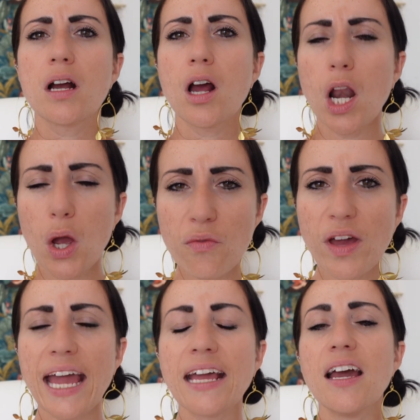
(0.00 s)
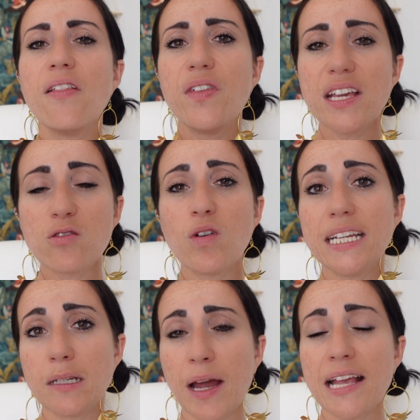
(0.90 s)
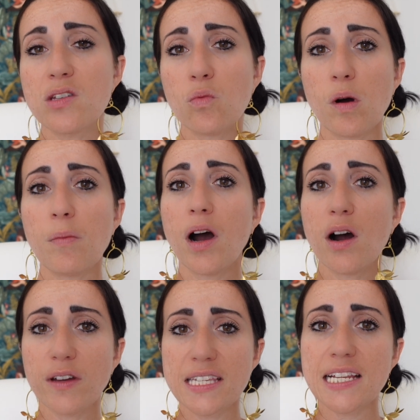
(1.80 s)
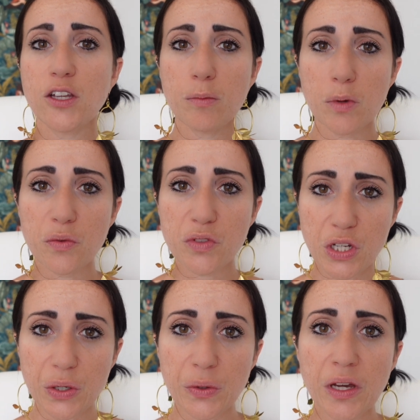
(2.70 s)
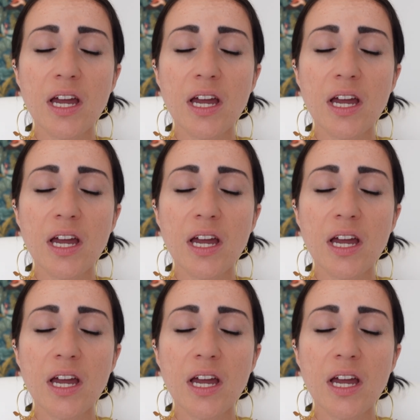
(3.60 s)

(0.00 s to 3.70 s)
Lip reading: clothing, this really depends on what part of Italy you move to.